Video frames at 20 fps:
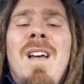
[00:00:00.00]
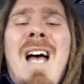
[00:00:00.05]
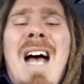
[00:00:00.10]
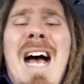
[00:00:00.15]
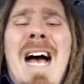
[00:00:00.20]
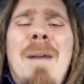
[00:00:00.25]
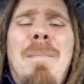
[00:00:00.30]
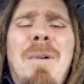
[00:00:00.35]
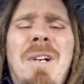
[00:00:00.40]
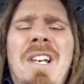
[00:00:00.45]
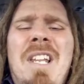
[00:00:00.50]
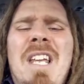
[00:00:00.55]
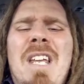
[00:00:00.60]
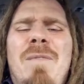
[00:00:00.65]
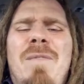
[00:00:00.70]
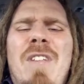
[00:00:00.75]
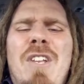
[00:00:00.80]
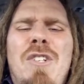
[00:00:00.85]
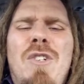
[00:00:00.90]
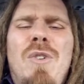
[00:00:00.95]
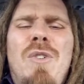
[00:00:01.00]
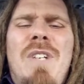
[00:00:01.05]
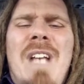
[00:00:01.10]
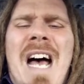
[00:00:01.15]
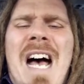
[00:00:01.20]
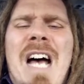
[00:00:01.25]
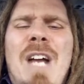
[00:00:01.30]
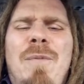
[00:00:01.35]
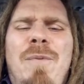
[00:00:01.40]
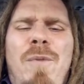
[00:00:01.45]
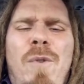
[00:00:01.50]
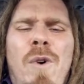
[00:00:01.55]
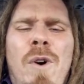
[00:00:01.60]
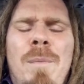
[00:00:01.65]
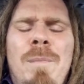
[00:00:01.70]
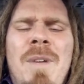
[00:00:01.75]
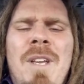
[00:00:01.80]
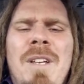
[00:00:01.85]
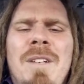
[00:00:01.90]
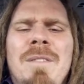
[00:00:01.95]
I believe that you died
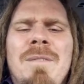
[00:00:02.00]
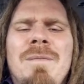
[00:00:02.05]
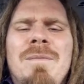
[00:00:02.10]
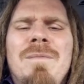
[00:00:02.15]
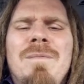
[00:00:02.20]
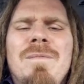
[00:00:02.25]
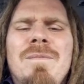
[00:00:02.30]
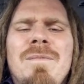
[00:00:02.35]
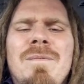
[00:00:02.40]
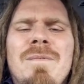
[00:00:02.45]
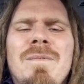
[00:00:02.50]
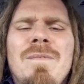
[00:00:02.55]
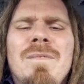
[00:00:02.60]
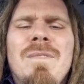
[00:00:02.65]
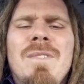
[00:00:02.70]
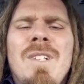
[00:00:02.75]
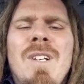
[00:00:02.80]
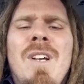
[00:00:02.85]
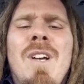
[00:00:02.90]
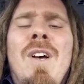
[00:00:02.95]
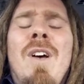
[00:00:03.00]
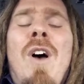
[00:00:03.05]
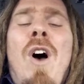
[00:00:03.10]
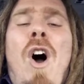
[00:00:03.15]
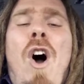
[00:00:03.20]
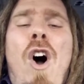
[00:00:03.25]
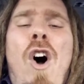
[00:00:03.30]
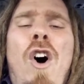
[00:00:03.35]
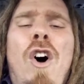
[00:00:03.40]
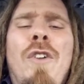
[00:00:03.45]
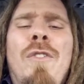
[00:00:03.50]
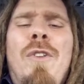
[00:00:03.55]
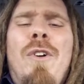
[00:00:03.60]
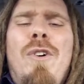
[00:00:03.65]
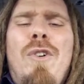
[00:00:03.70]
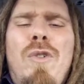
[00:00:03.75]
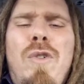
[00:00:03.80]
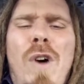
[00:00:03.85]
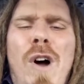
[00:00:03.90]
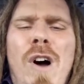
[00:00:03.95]
for me on
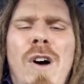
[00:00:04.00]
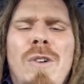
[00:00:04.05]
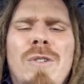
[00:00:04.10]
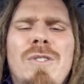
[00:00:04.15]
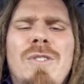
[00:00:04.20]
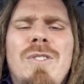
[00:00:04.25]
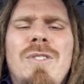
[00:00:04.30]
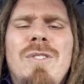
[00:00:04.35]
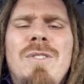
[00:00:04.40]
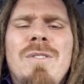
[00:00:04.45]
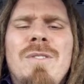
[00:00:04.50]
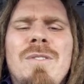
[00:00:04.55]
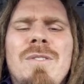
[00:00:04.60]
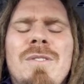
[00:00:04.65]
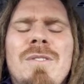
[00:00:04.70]
the cross